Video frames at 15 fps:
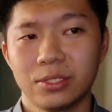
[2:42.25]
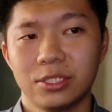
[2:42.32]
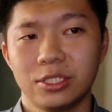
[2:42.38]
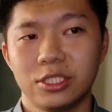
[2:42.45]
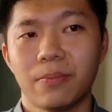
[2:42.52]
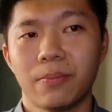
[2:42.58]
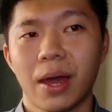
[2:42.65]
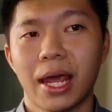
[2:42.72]

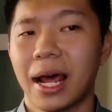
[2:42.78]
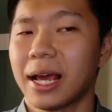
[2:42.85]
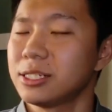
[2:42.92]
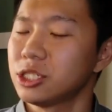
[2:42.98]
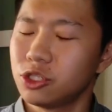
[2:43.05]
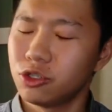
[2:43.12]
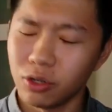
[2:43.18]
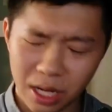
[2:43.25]
Japan. I
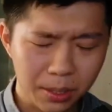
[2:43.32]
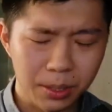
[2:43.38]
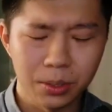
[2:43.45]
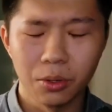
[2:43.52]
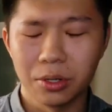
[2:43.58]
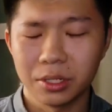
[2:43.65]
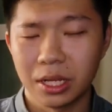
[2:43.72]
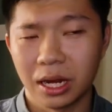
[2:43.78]
should have
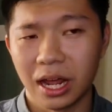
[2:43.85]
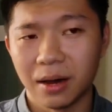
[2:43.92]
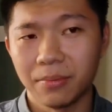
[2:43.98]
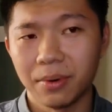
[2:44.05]
looked it up.